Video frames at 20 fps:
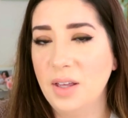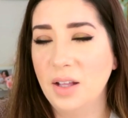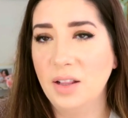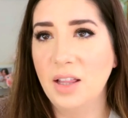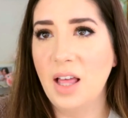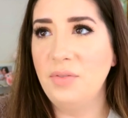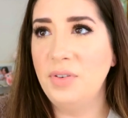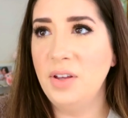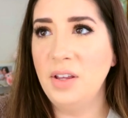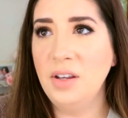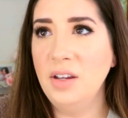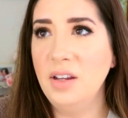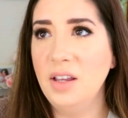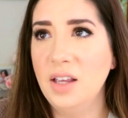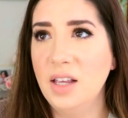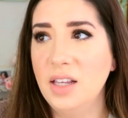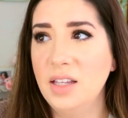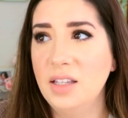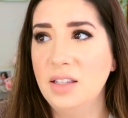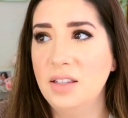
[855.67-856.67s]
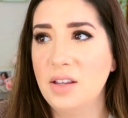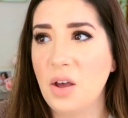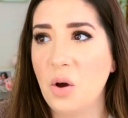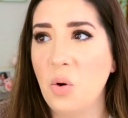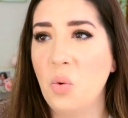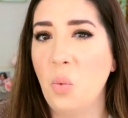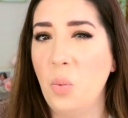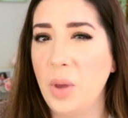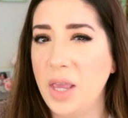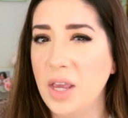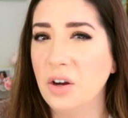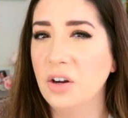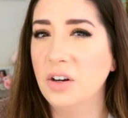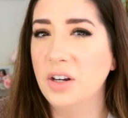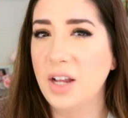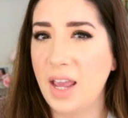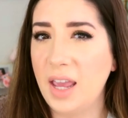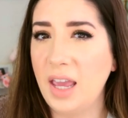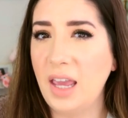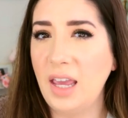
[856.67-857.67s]
11 is a
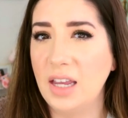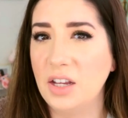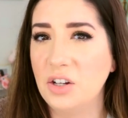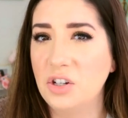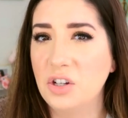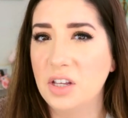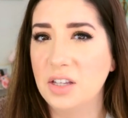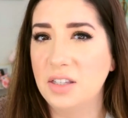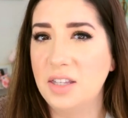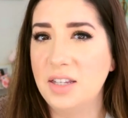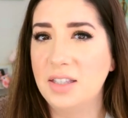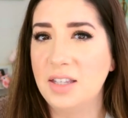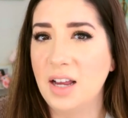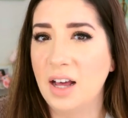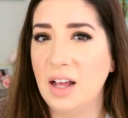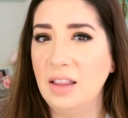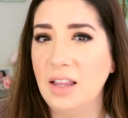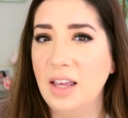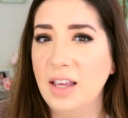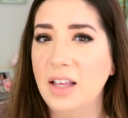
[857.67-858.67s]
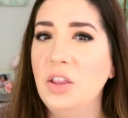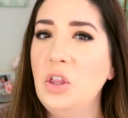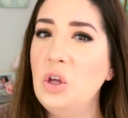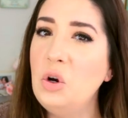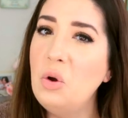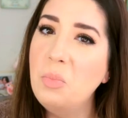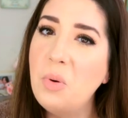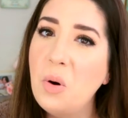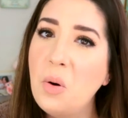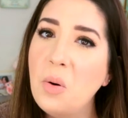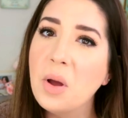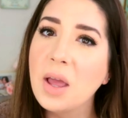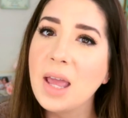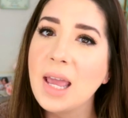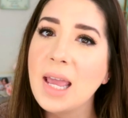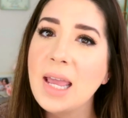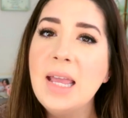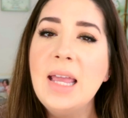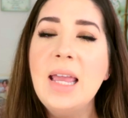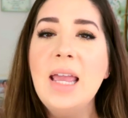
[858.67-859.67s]
weird age because he's not like a little
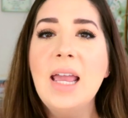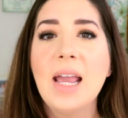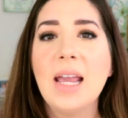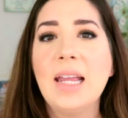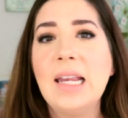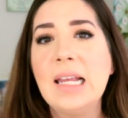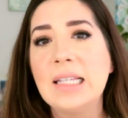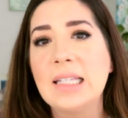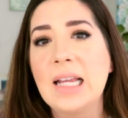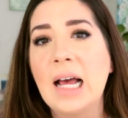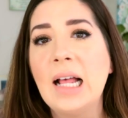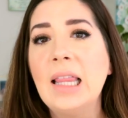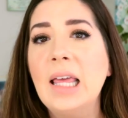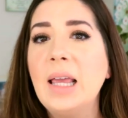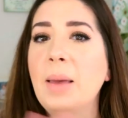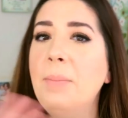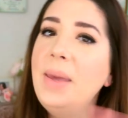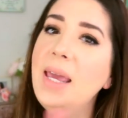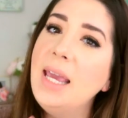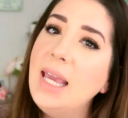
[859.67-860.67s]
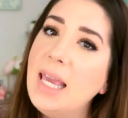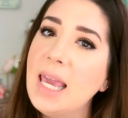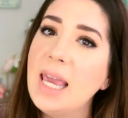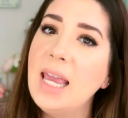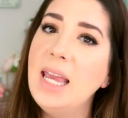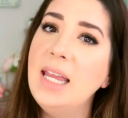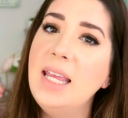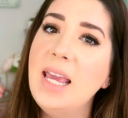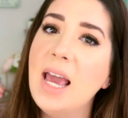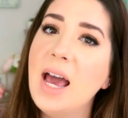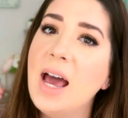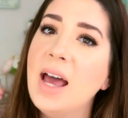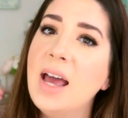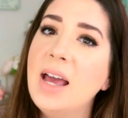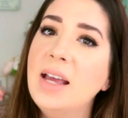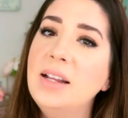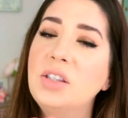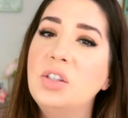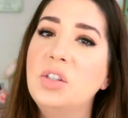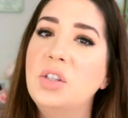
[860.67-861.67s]
boy and he's not like a big kid
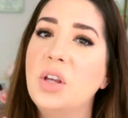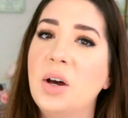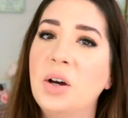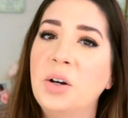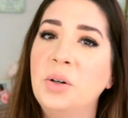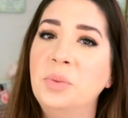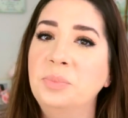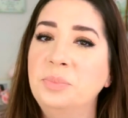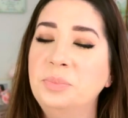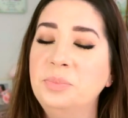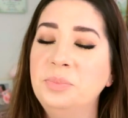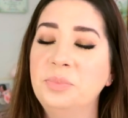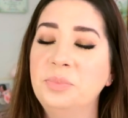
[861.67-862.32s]
yet. So